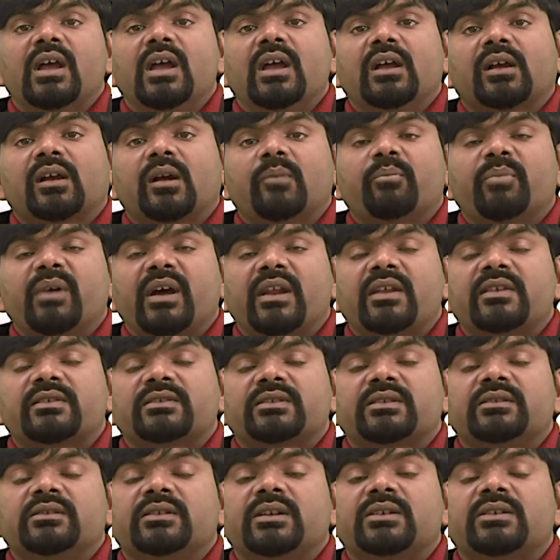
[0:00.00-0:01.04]

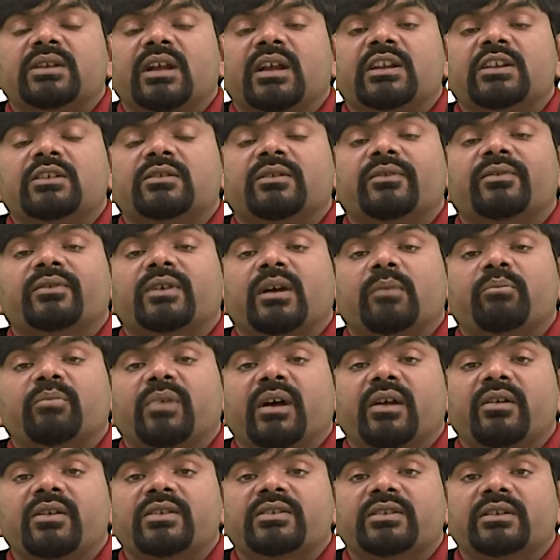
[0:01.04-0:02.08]
comparison, the technique of
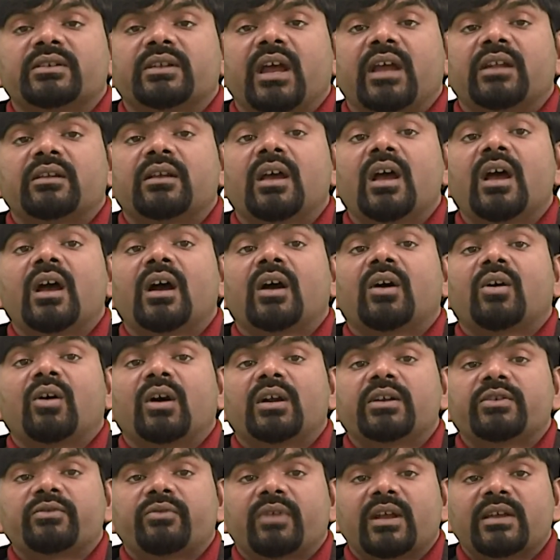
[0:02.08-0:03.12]
comparison and
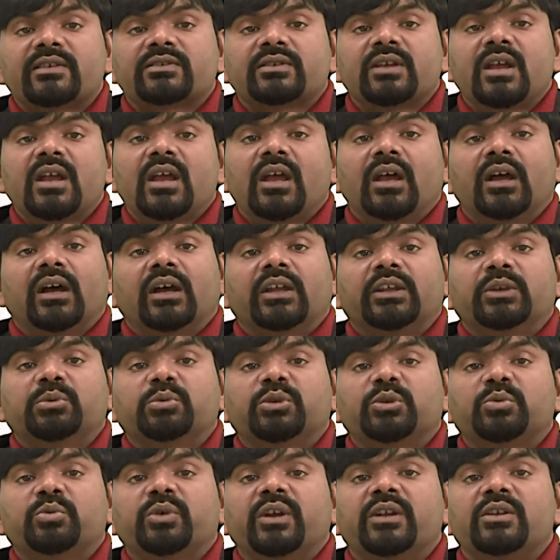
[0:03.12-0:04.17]
contrast.
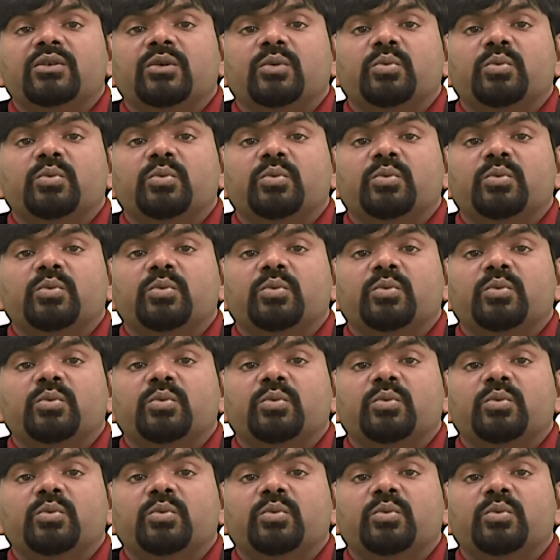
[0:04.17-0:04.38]
Even when you